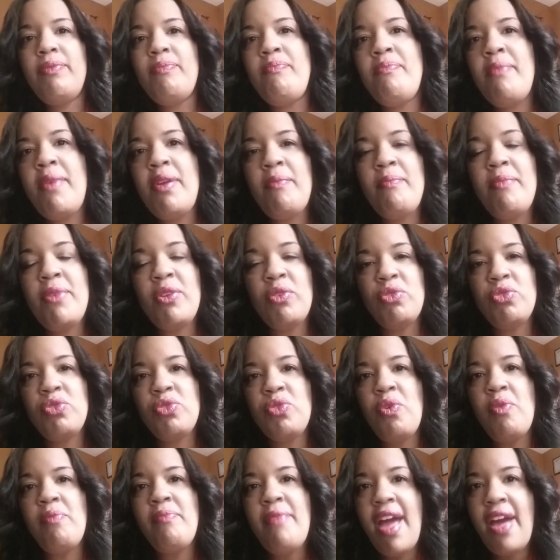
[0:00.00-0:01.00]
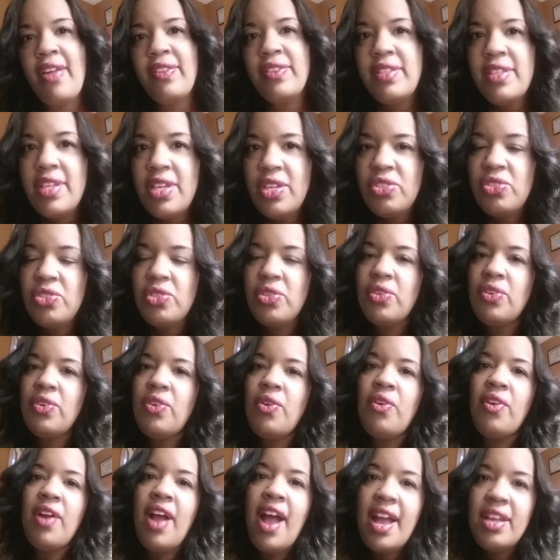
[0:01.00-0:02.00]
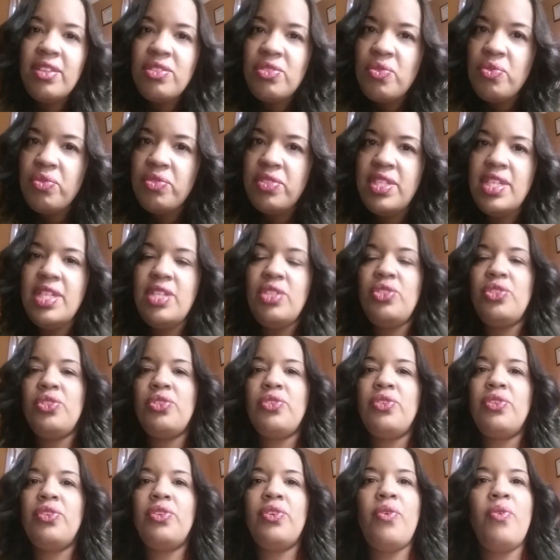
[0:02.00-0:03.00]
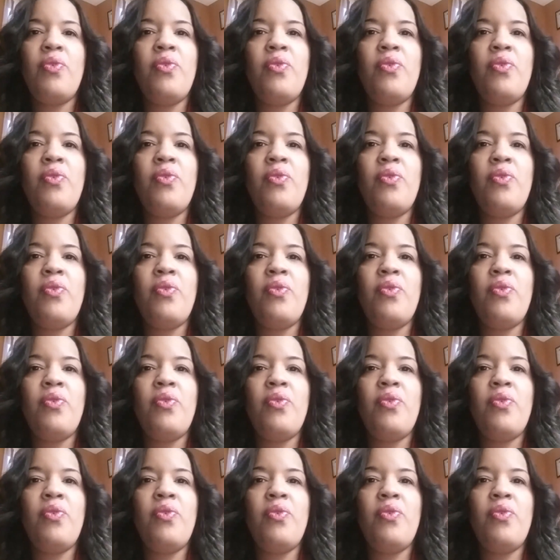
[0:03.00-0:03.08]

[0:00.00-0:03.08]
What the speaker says: middle school math teacher or high school teacher,